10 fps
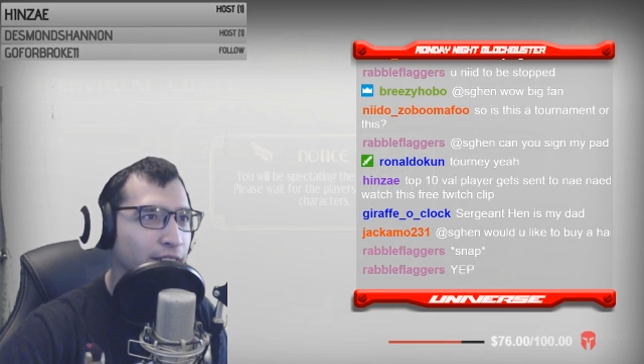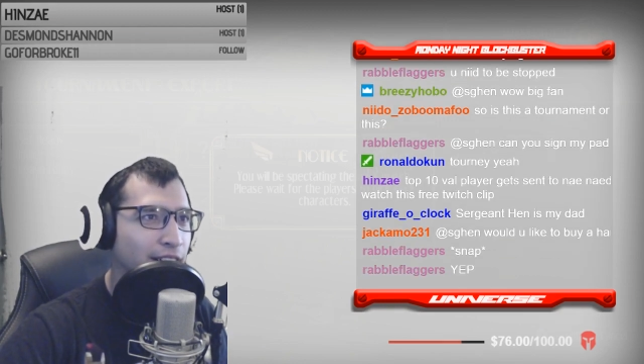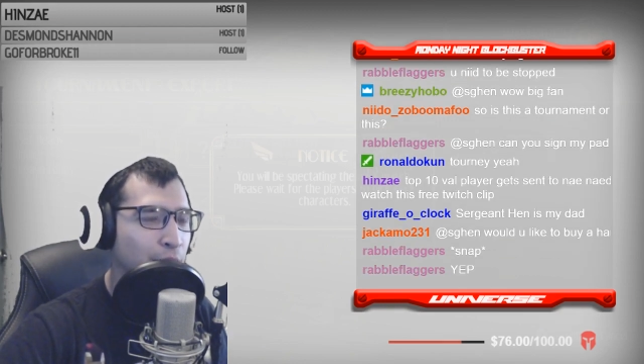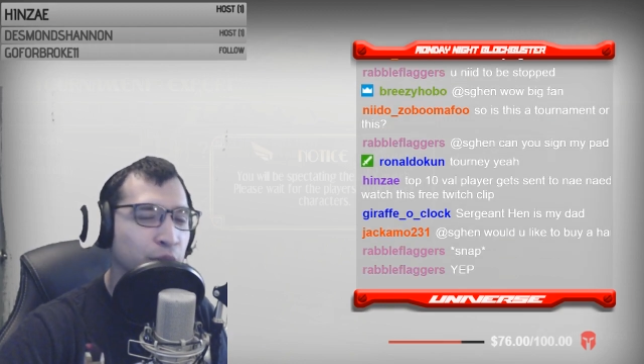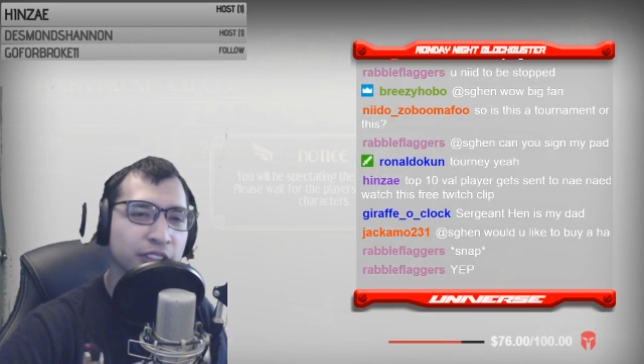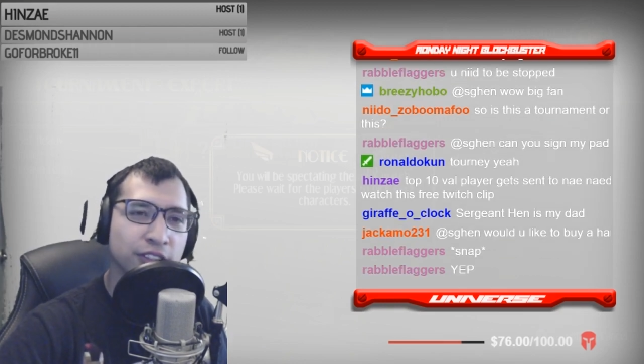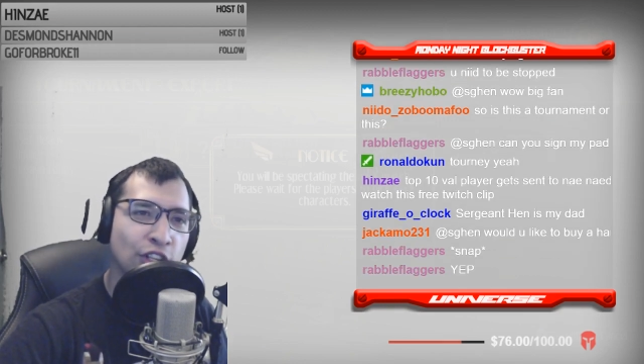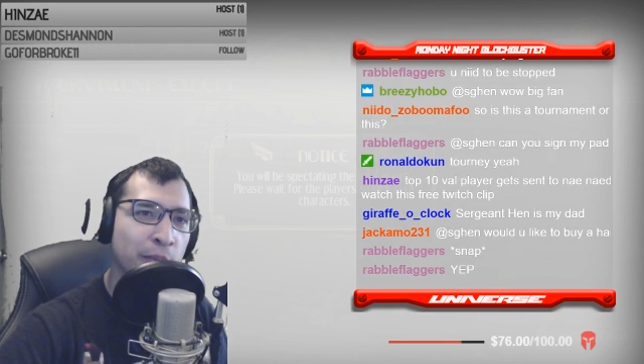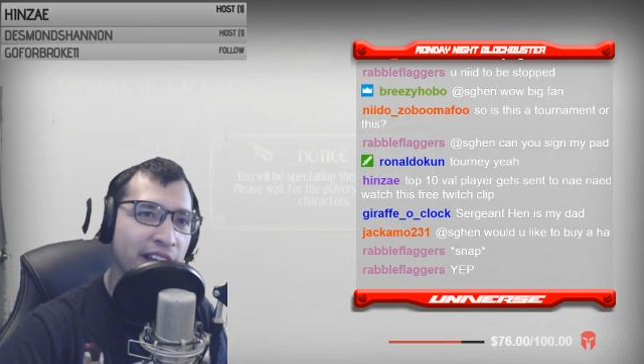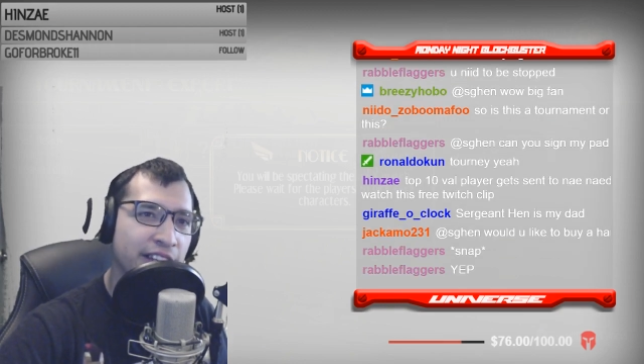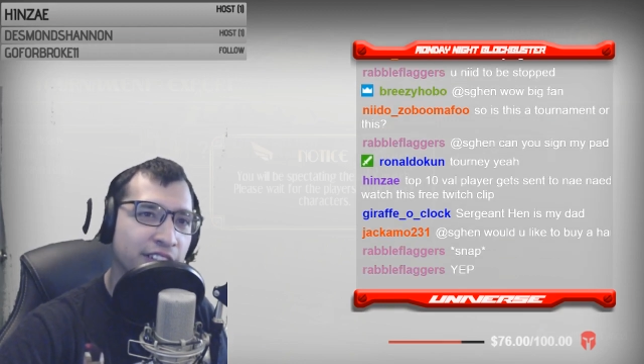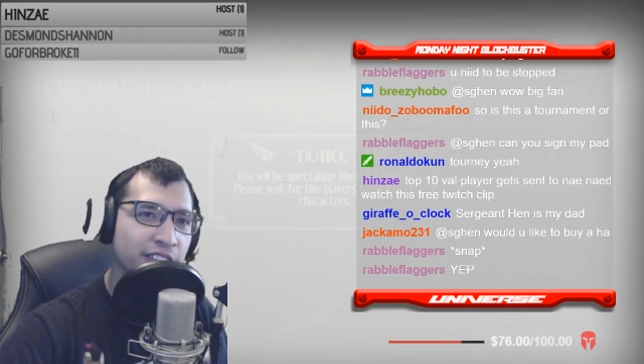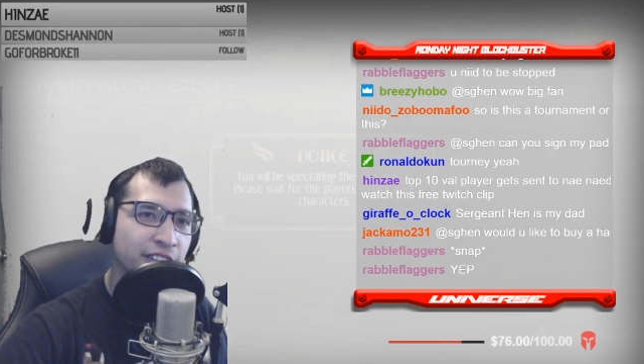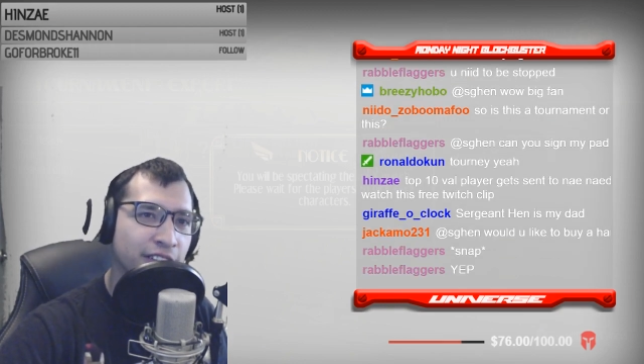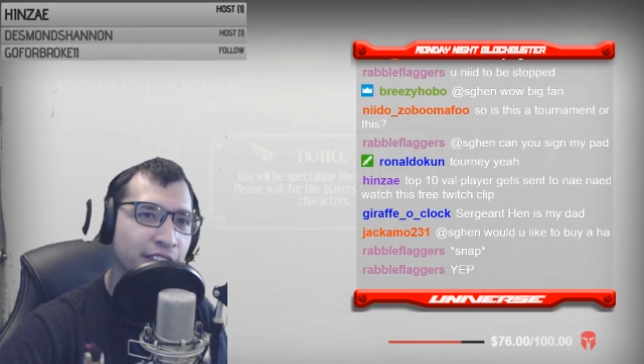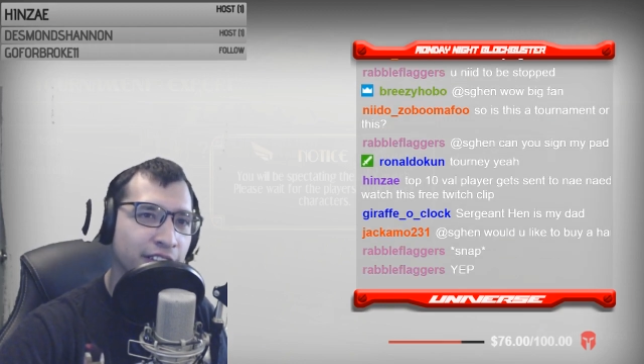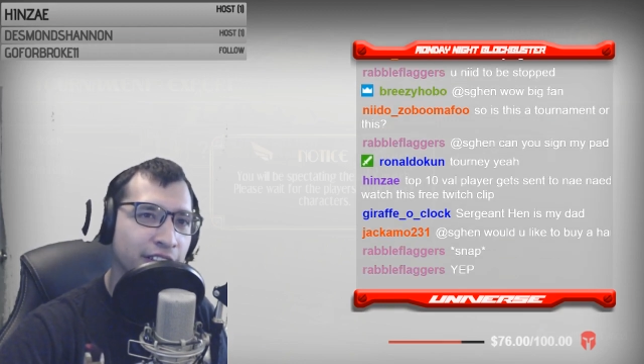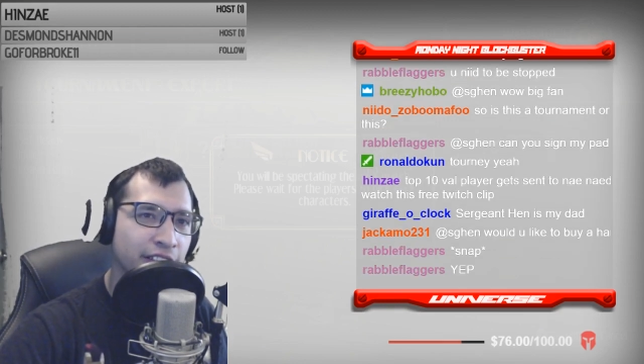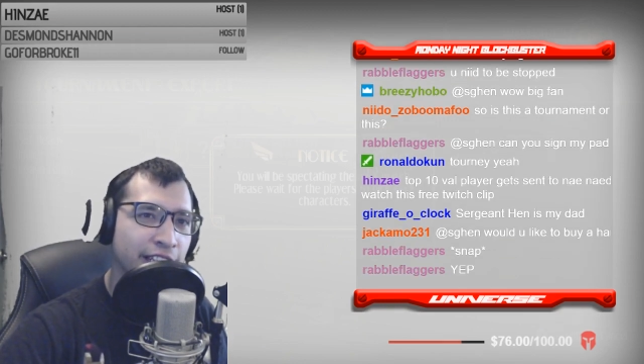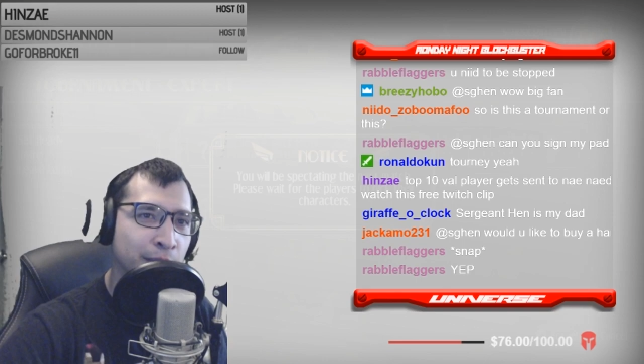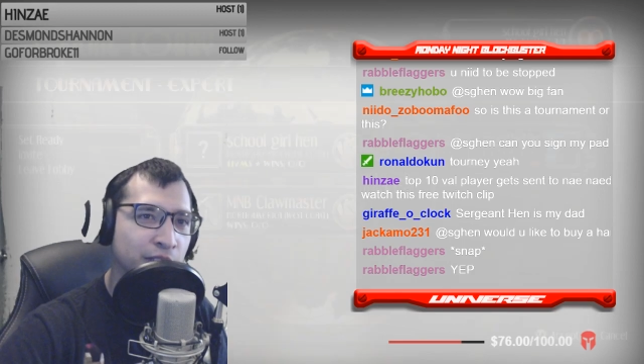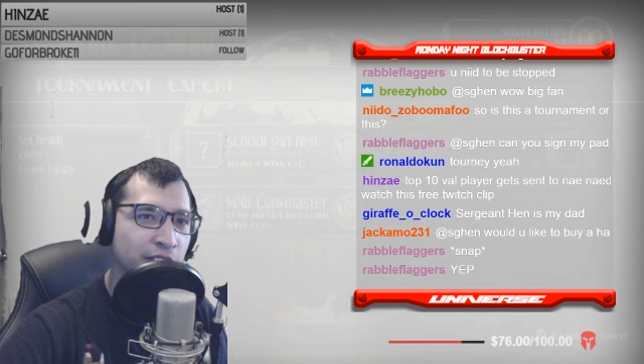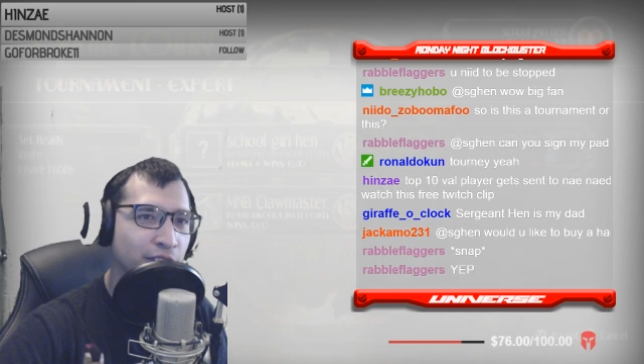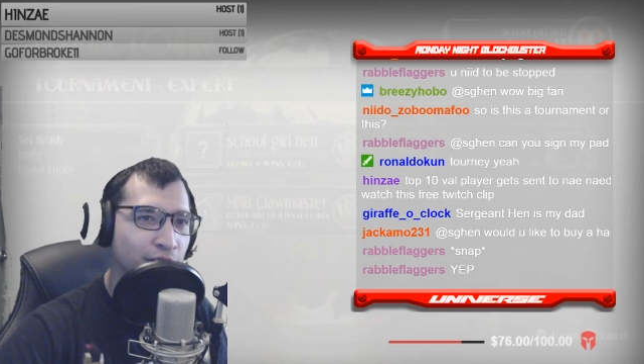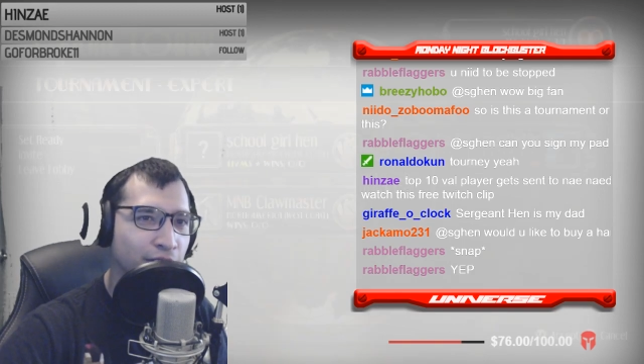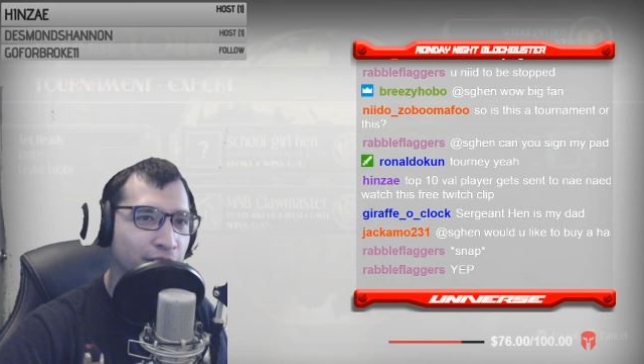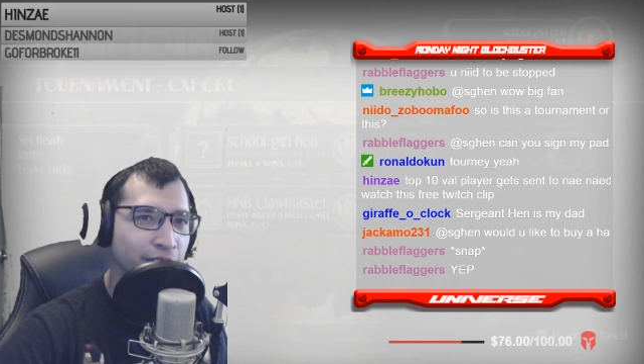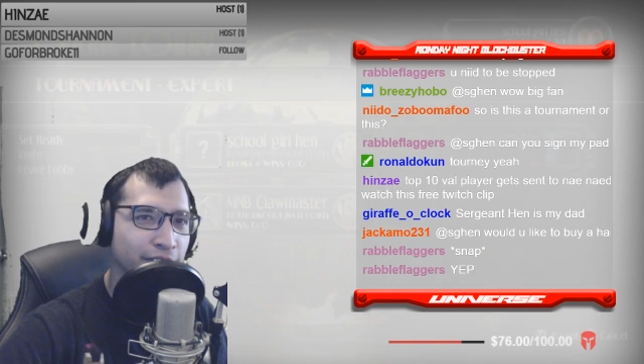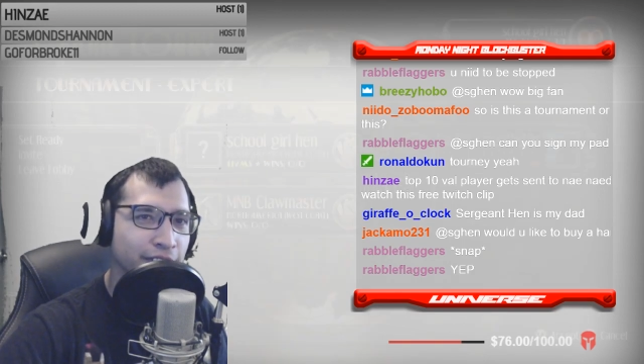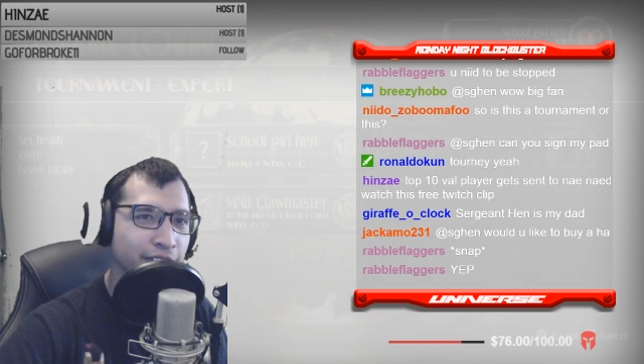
I would just call him Edgar, and I'm just gonna call